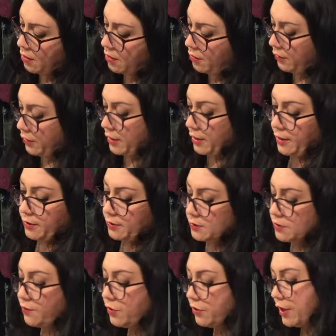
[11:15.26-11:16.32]
Okay, so
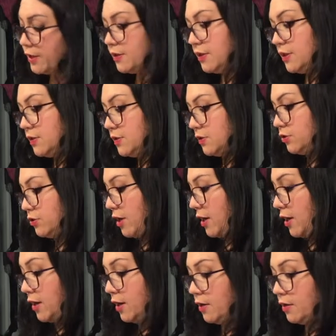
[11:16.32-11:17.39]
I'm gonna let this
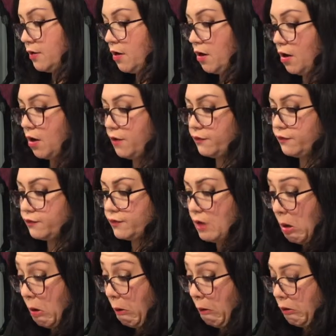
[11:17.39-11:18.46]
dry off
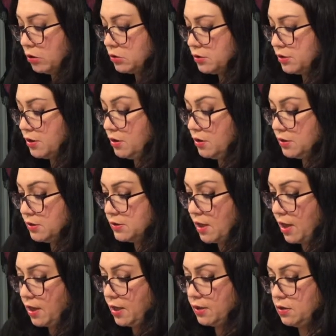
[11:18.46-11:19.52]
to the
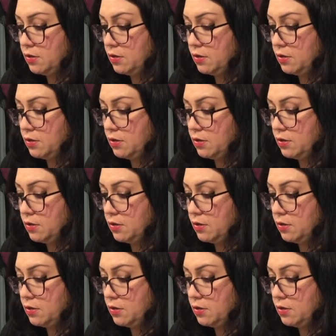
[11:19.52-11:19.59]
side.